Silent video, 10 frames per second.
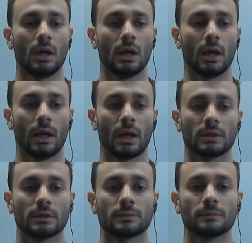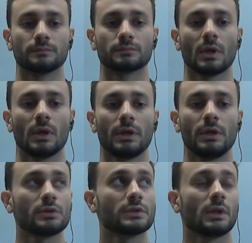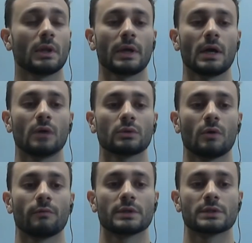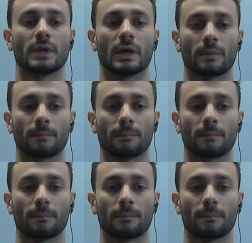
And here's the layout of the stack.